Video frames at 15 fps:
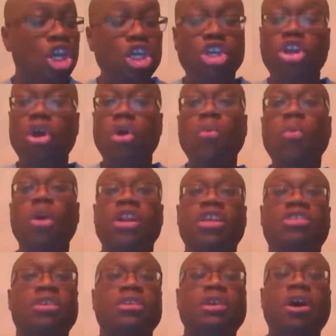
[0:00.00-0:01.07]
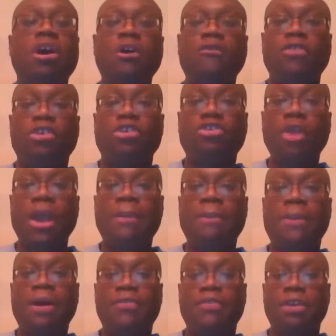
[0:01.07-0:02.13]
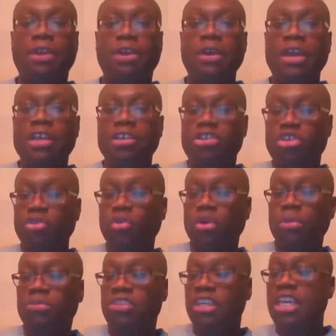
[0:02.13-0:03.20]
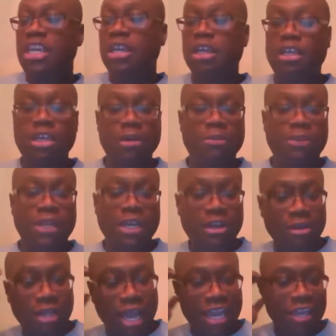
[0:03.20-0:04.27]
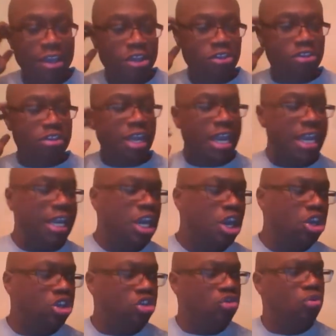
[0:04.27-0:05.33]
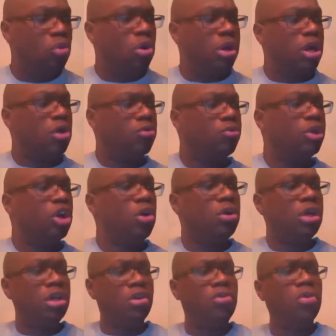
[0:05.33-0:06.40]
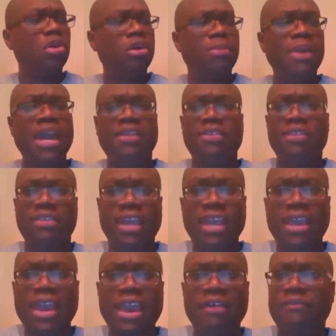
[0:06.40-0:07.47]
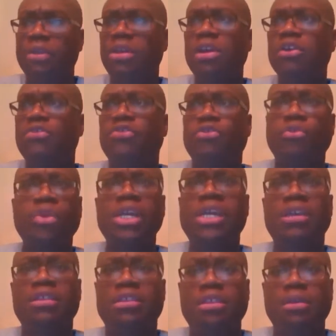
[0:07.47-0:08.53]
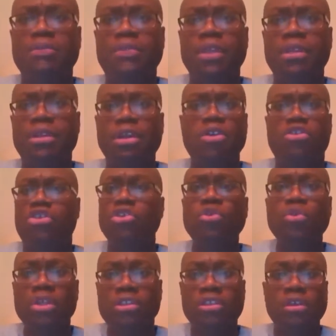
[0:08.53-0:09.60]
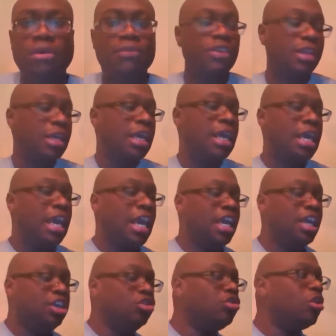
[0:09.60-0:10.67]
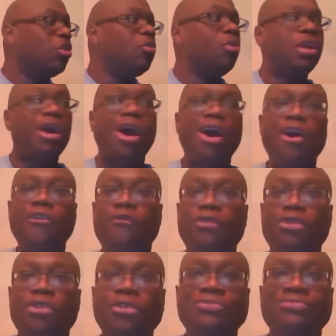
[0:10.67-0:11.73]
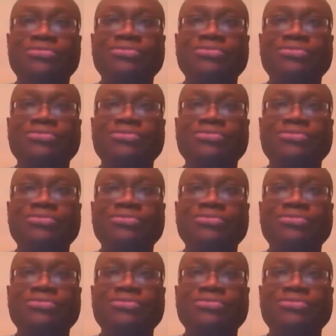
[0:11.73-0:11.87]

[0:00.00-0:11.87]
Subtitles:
you don't want to just offer crap out there to them to get a good player. Like, say you want a real good quarterback that they have and they're 3 and something, they're 2 and something. You don't want to offer